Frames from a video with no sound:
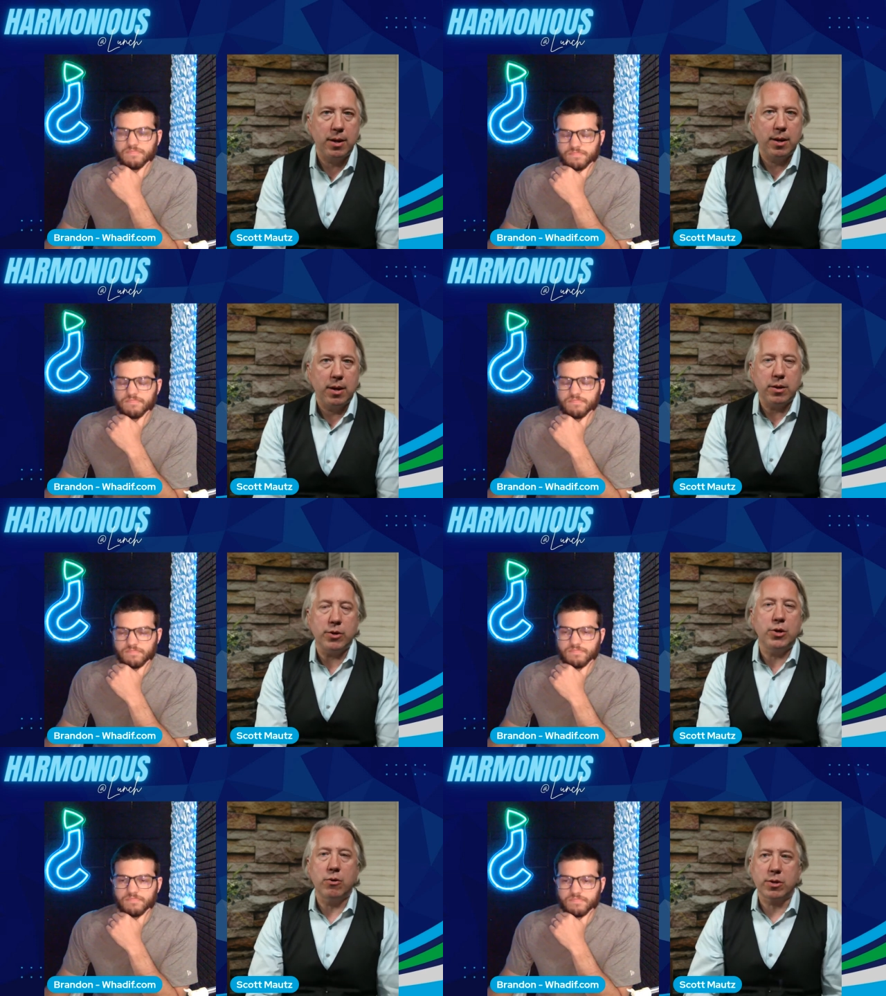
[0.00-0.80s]
Speaker 1: You know,
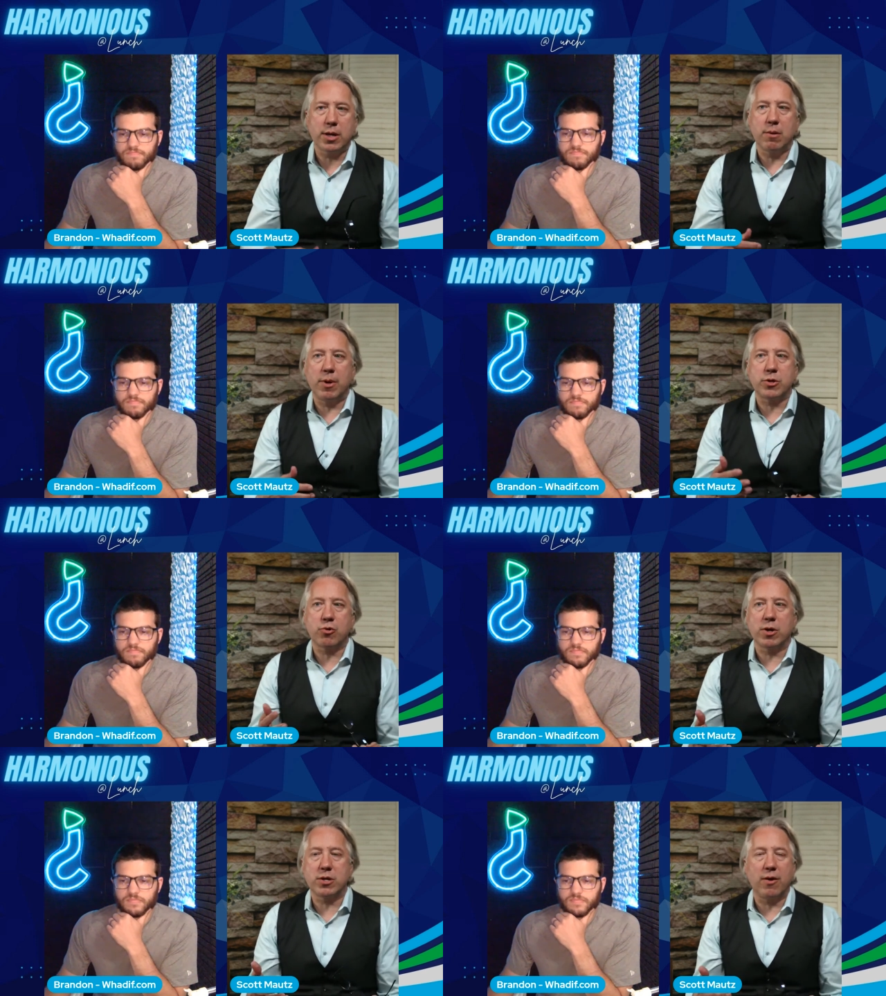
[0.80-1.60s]
you don't take the mental
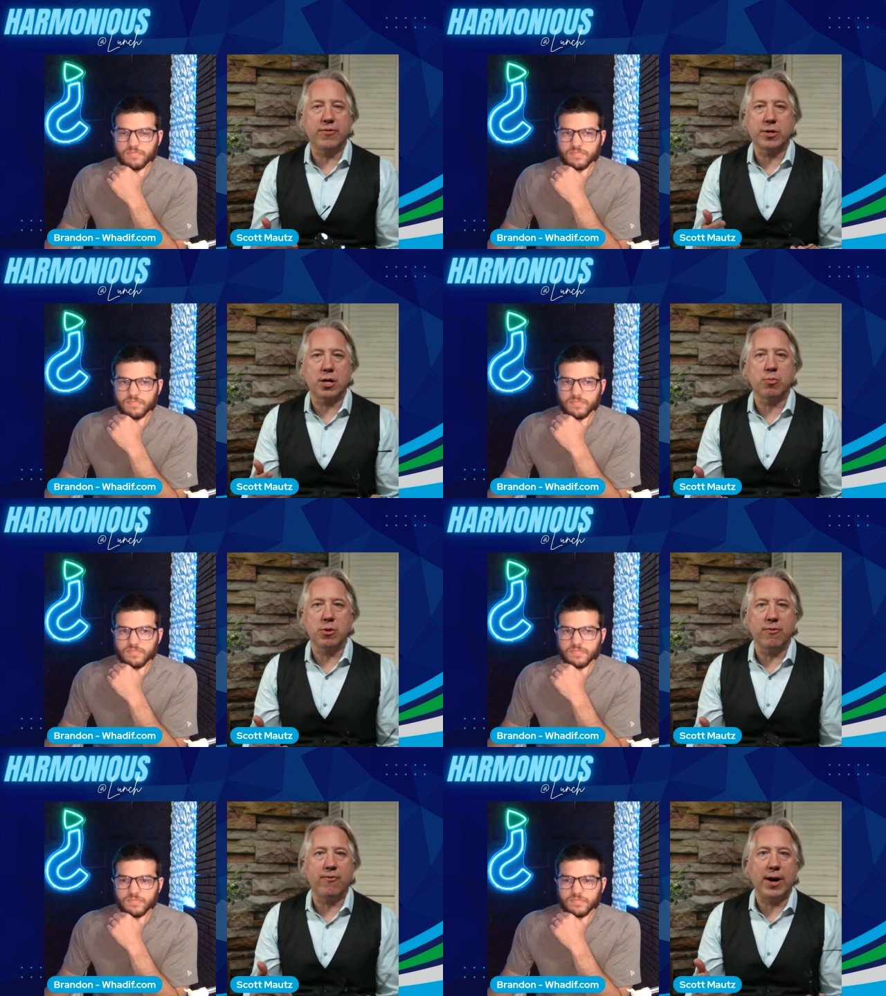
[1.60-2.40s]
strength self-assessment to
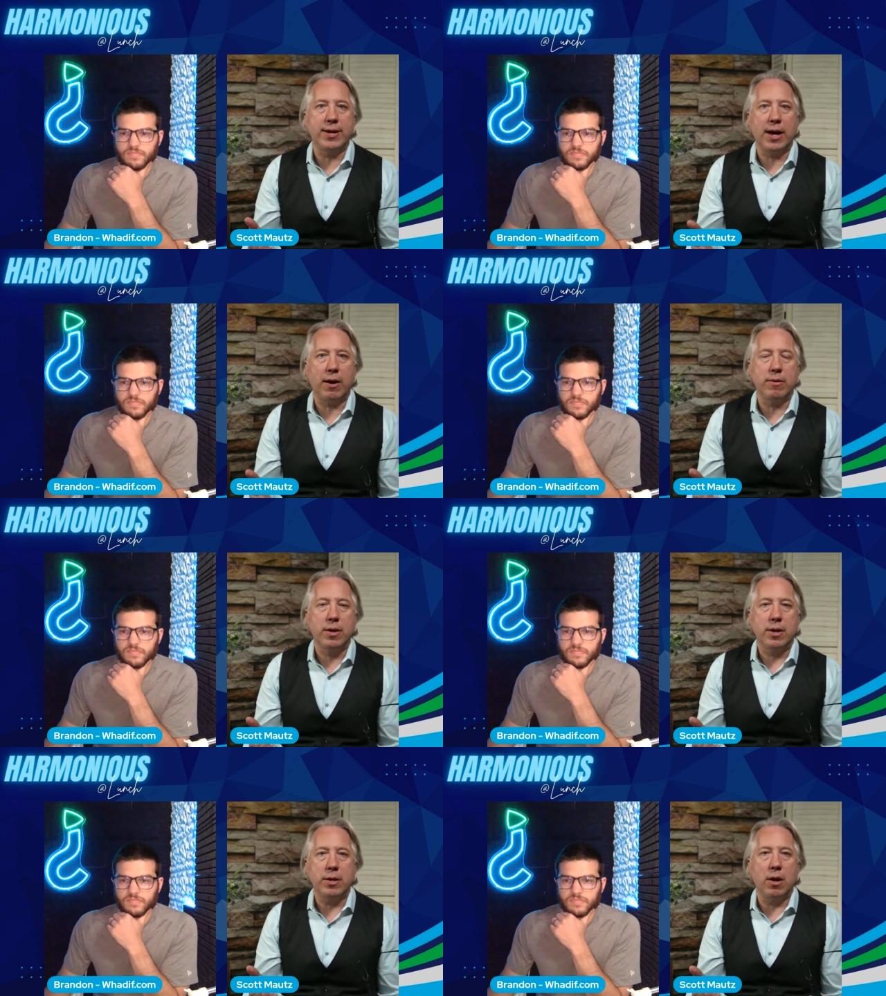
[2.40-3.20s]
find out,
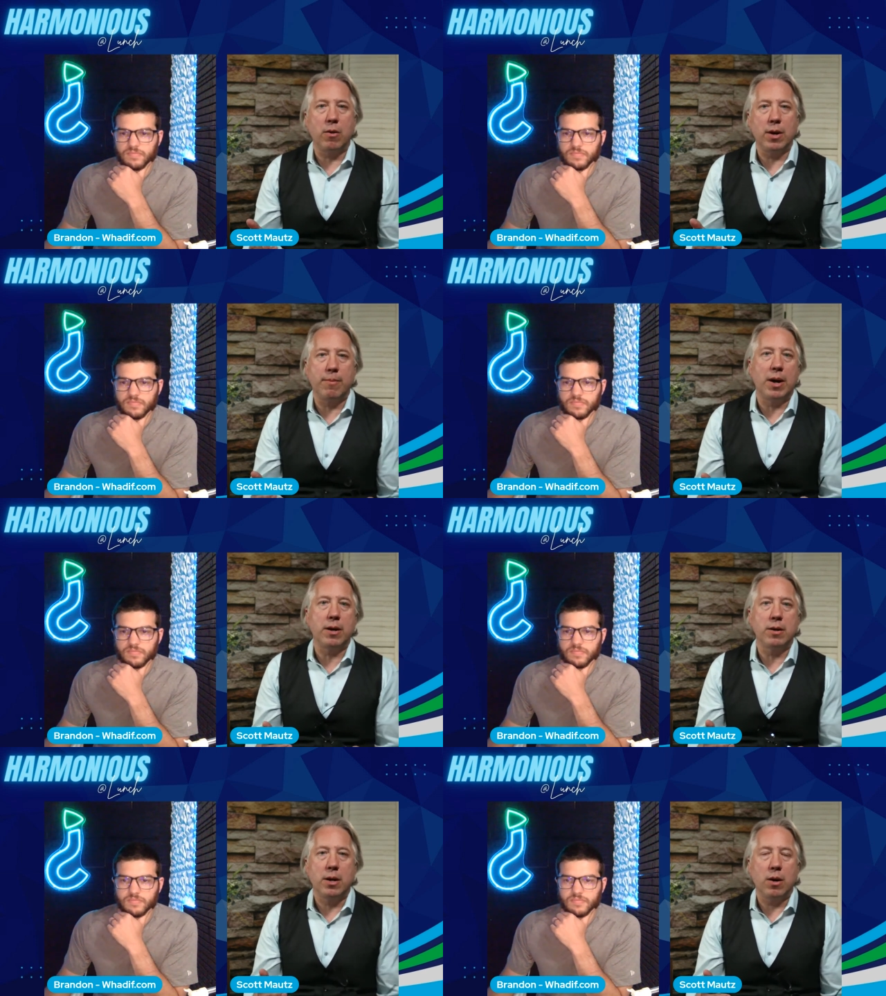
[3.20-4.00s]
you know, am I
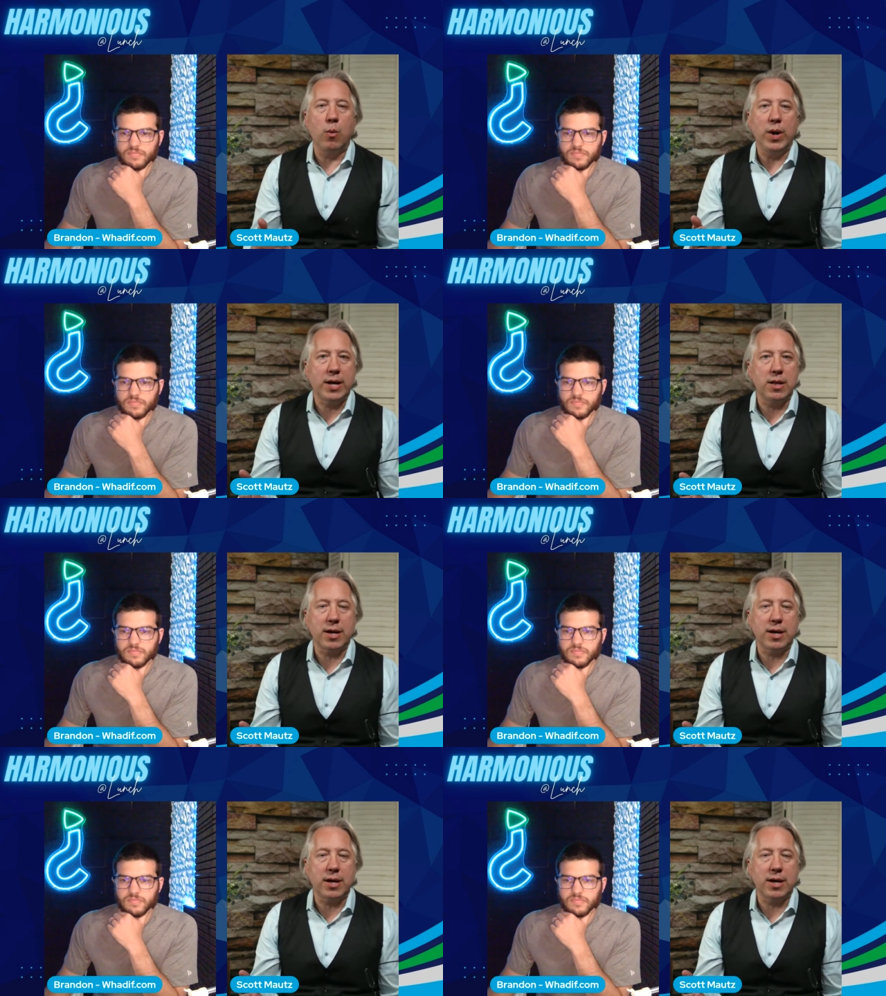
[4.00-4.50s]
a weak link?